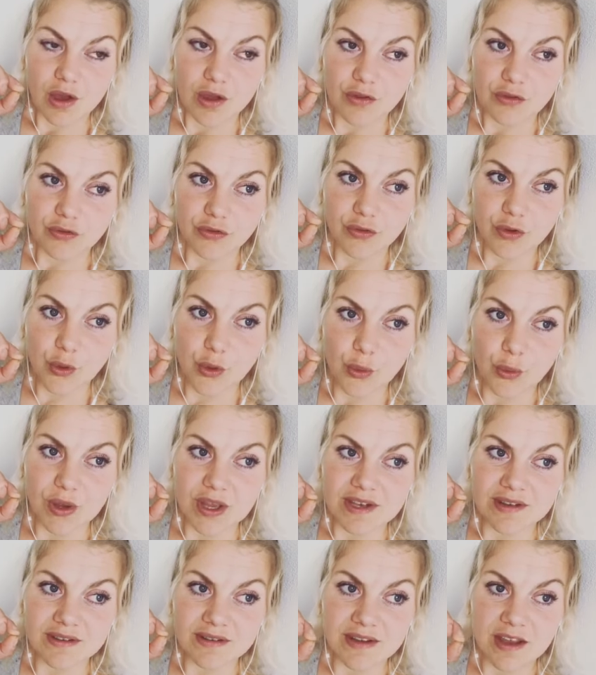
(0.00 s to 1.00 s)
So
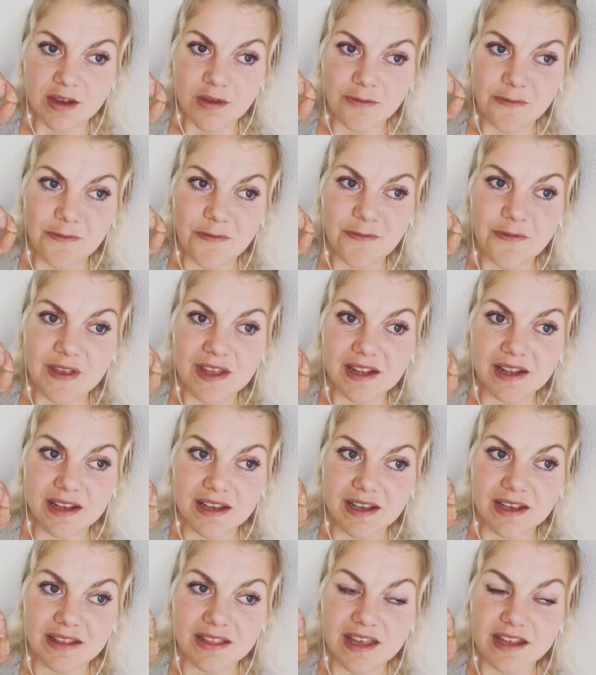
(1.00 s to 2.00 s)
instead of
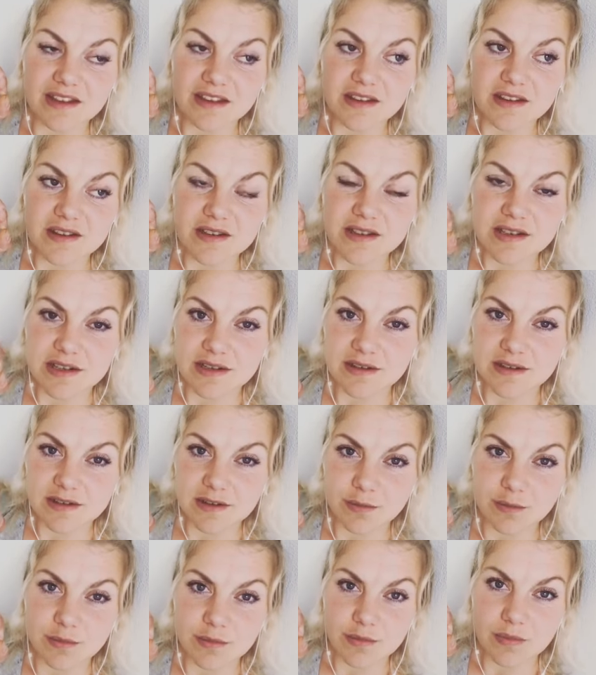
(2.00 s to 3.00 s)
feeling that the
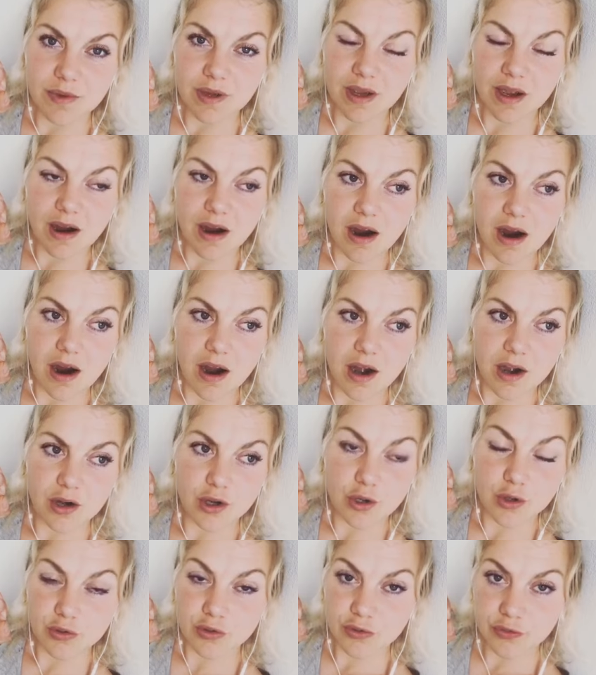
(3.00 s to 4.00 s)
system are
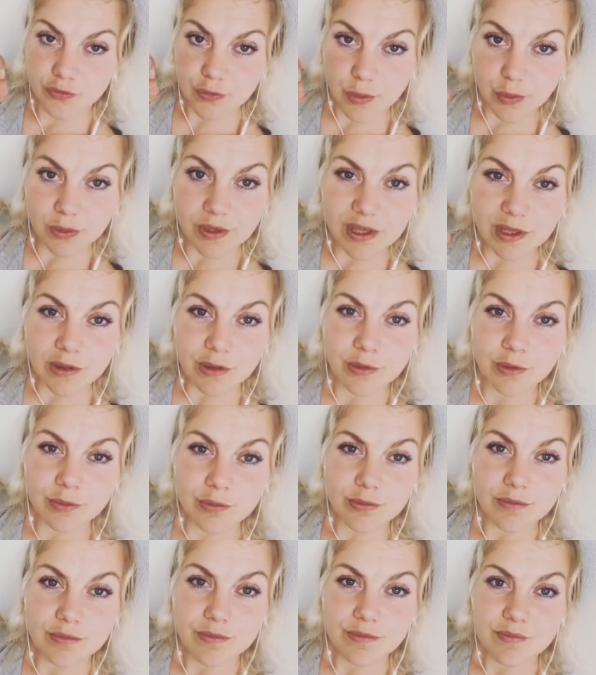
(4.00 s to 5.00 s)
controlling
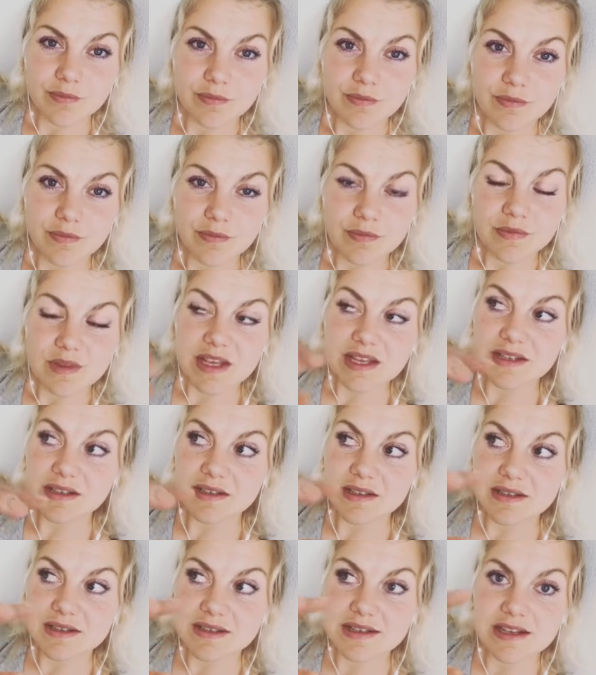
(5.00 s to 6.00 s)
you, then
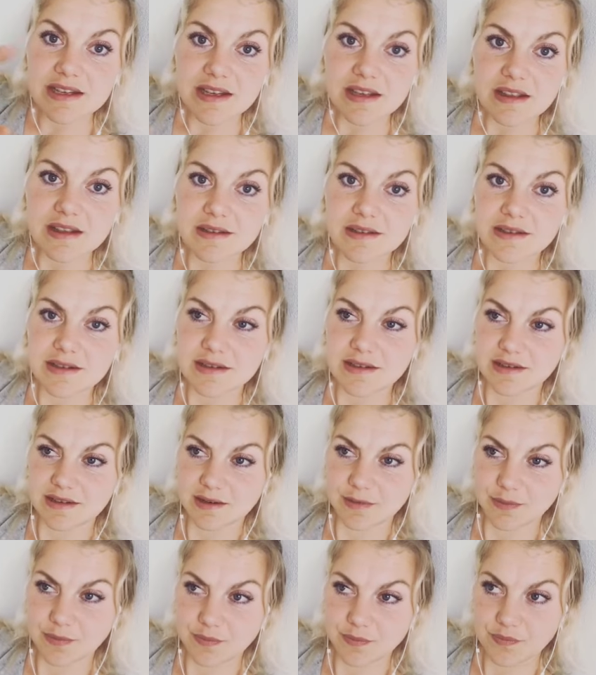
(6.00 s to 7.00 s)
see the
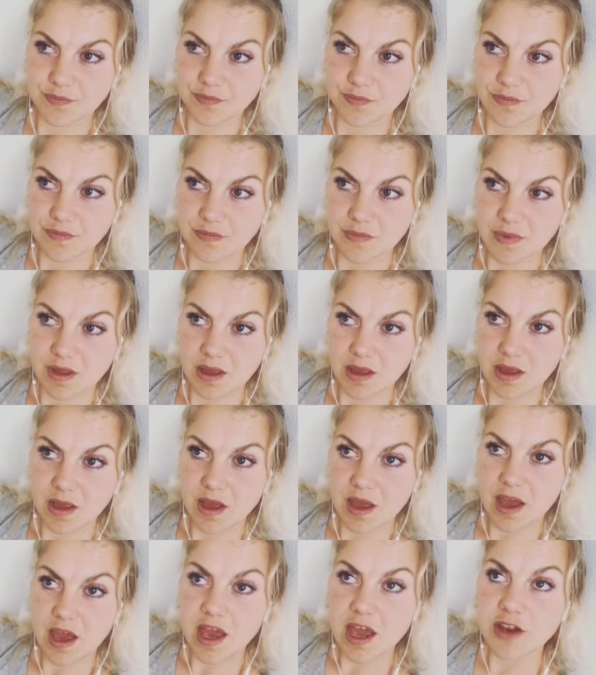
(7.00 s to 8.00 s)
system
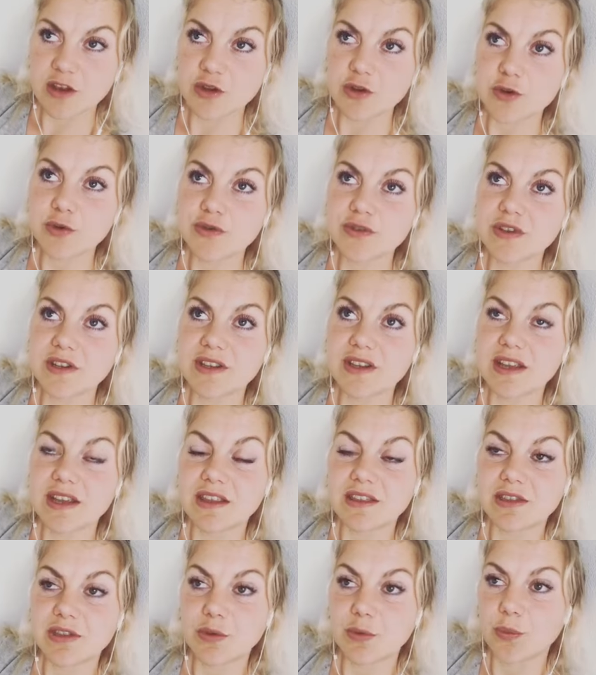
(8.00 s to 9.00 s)
and use it
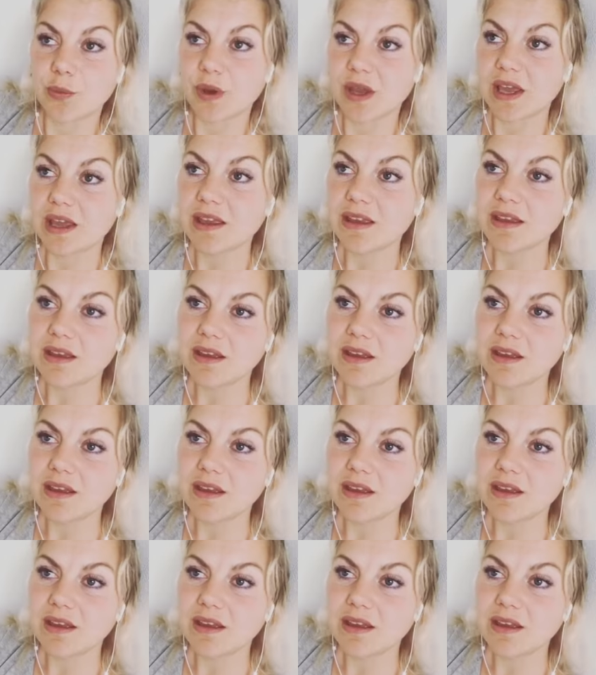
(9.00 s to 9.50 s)
in the way